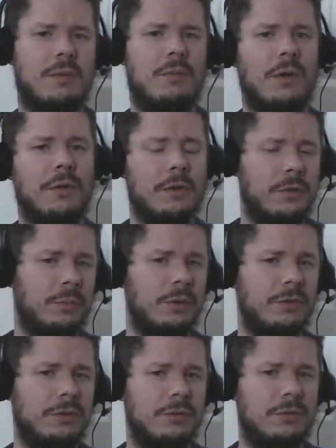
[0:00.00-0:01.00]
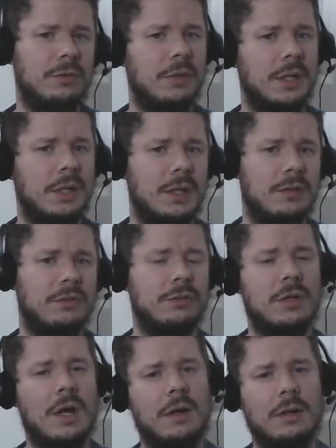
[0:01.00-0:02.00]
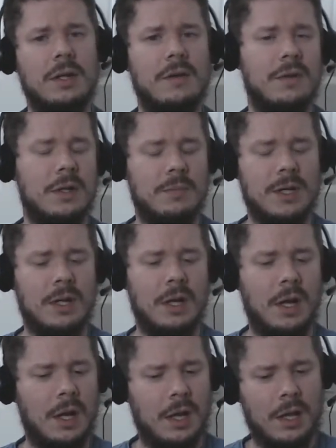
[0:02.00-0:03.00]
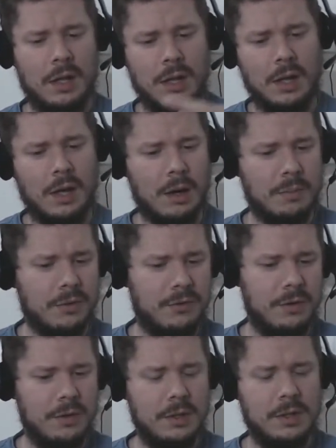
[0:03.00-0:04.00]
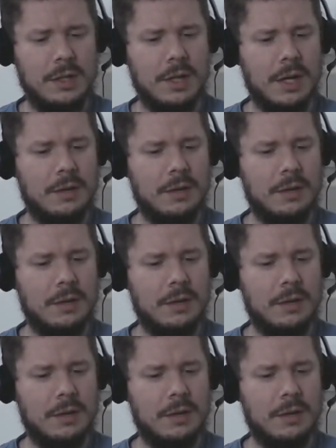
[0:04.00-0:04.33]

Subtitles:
well, this person's doing this, you're not giving me opportunity.